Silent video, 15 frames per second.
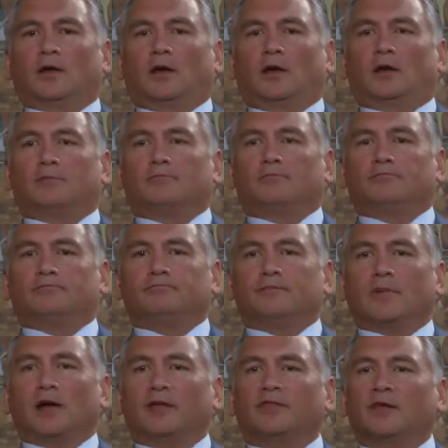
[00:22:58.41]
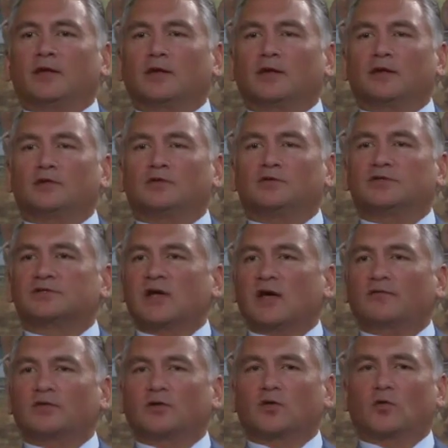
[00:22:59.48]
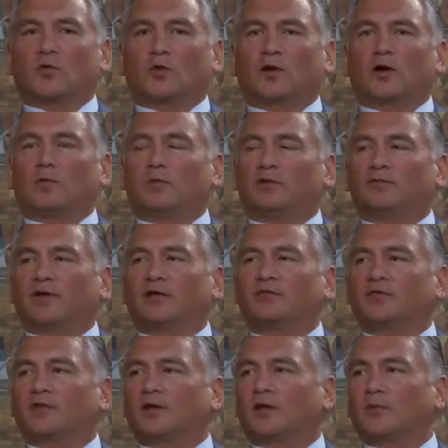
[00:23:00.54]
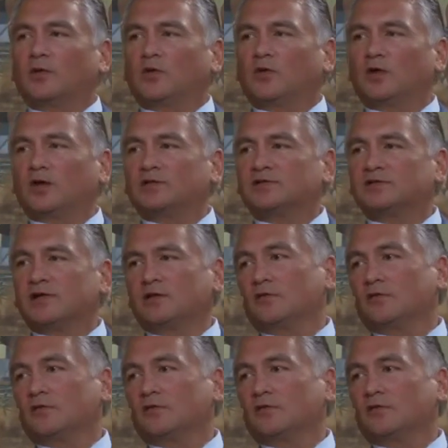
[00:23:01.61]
I think you just have to go to a couple events in the community and see the